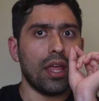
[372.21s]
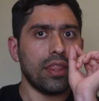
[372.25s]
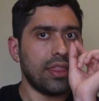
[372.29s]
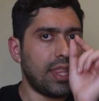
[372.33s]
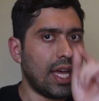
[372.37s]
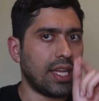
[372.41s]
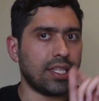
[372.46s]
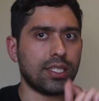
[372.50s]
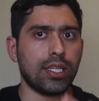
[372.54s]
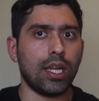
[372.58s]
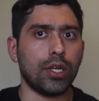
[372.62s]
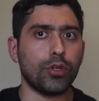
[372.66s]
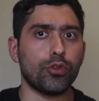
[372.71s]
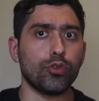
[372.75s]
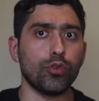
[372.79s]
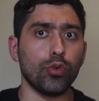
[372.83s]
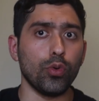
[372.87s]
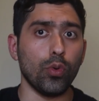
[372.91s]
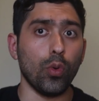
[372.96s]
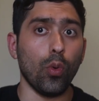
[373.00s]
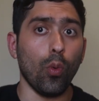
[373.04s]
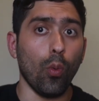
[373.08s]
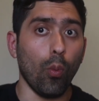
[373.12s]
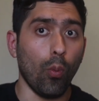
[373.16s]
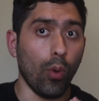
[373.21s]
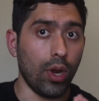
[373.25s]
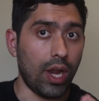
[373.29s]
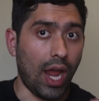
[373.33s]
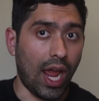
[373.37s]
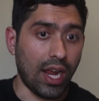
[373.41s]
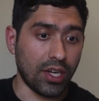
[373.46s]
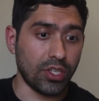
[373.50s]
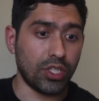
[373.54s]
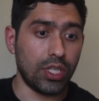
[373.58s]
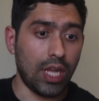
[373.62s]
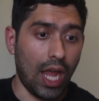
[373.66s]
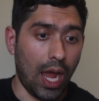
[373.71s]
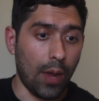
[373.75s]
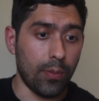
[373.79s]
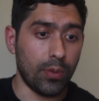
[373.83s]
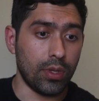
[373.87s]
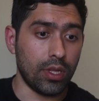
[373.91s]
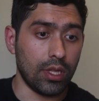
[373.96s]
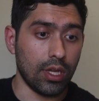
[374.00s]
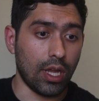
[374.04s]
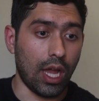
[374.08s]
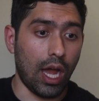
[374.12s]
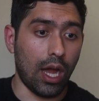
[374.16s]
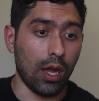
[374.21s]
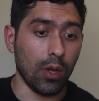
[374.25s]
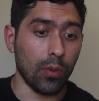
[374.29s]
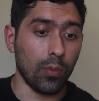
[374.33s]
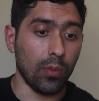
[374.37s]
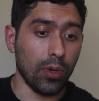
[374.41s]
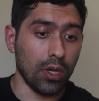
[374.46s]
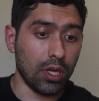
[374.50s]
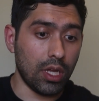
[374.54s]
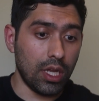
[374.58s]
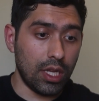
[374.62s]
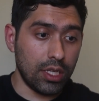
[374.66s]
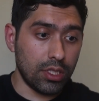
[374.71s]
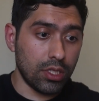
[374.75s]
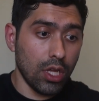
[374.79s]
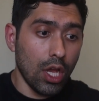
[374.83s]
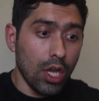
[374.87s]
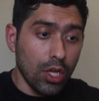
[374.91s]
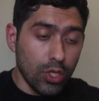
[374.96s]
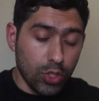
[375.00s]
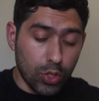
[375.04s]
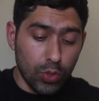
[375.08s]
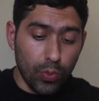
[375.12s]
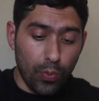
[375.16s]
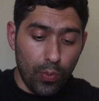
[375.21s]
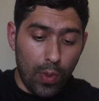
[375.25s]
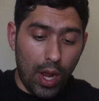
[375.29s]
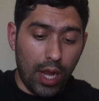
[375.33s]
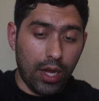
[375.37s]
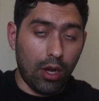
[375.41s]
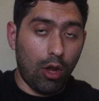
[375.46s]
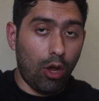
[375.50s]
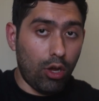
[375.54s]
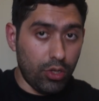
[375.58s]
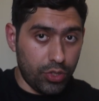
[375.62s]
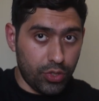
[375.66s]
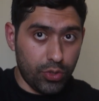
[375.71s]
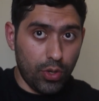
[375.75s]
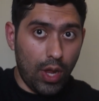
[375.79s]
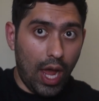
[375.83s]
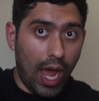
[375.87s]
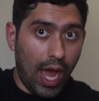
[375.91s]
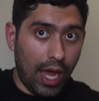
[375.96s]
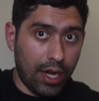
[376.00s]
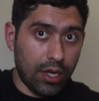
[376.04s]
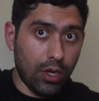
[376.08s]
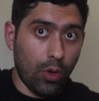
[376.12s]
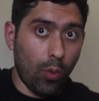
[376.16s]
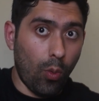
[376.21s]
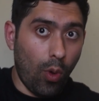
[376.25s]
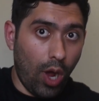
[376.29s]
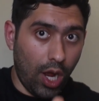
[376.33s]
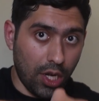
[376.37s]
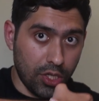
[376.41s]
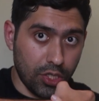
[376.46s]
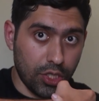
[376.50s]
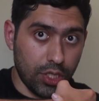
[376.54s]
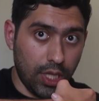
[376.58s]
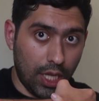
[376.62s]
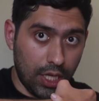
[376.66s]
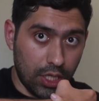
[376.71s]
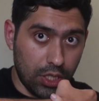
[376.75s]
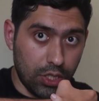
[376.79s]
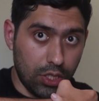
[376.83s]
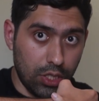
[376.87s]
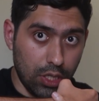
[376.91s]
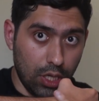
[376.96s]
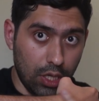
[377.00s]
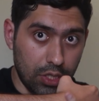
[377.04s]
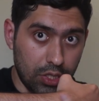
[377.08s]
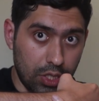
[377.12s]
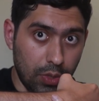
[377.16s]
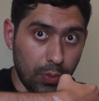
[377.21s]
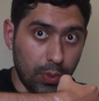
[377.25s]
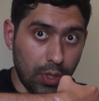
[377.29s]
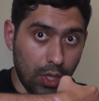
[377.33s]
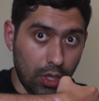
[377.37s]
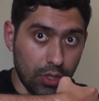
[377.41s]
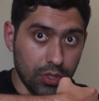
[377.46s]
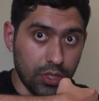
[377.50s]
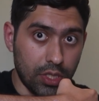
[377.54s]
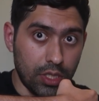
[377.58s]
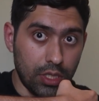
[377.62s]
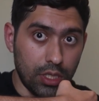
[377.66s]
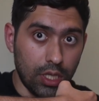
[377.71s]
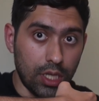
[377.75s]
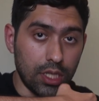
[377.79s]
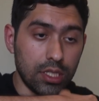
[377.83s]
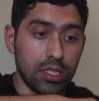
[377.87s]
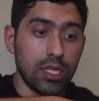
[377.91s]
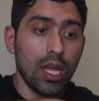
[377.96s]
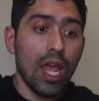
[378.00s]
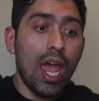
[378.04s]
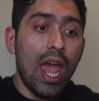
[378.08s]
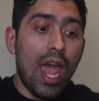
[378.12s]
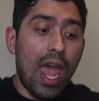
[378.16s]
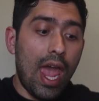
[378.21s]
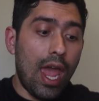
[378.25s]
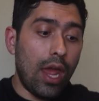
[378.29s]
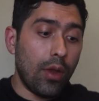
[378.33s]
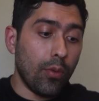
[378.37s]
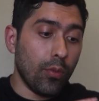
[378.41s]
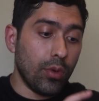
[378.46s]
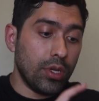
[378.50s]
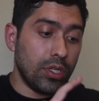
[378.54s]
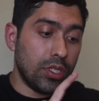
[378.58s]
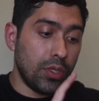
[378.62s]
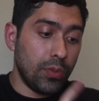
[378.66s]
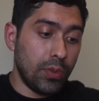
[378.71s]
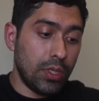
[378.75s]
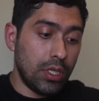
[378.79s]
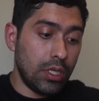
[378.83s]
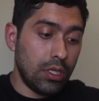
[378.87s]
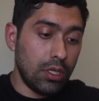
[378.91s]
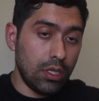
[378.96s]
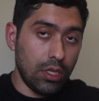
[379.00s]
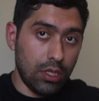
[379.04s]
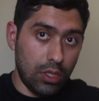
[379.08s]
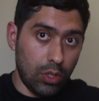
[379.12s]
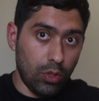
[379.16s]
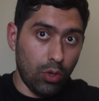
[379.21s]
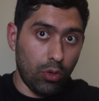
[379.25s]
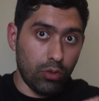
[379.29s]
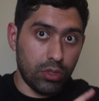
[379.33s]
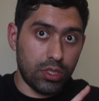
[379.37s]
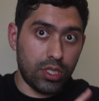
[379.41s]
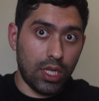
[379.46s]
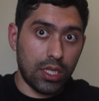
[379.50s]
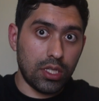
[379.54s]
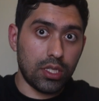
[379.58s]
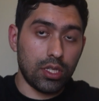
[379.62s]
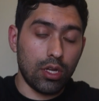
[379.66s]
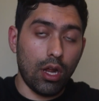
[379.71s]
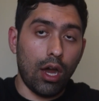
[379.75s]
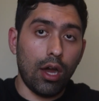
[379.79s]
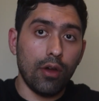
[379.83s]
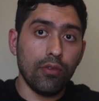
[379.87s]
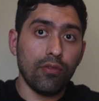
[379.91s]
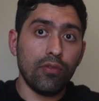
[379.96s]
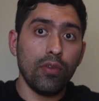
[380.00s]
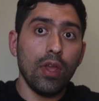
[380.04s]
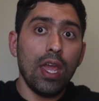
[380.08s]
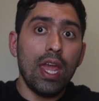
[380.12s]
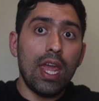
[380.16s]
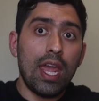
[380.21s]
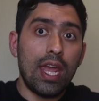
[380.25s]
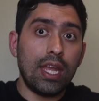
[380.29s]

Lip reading: That's not true. What actually happened in the comic book is Superman also had a watch like Jimmy Olsen does, and when Jimmy, you know, sets it off,